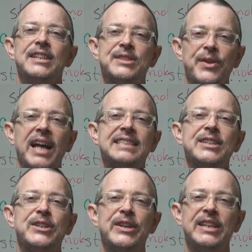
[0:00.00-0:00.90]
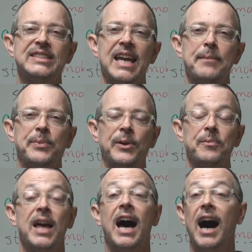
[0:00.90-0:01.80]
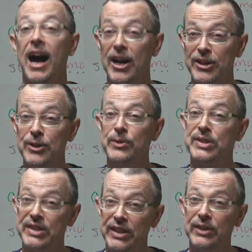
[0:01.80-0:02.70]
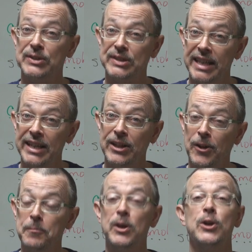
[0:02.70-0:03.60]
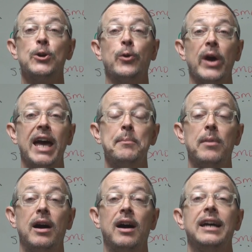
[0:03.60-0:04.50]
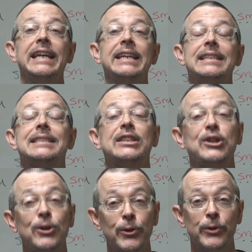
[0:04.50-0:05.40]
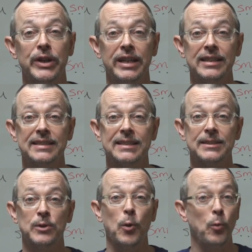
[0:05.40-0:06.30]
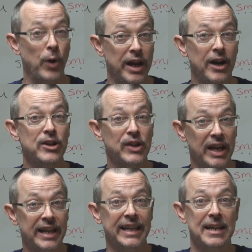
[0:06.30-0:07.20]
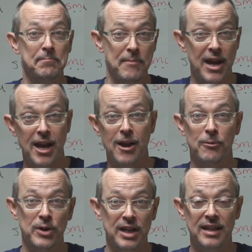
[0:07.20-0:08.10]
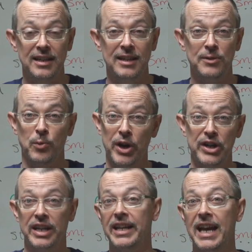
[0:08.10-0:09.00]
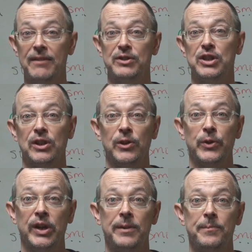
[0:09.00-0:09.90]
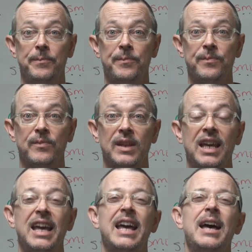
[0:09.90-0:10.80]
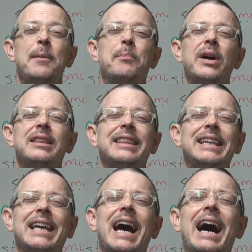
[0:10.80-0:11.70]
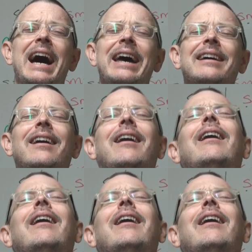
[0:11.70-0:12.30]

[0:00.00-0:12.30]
So that's a good example. Are you still single? Grandma is curious. When are you going to get married? When are you going to have children? But the guy,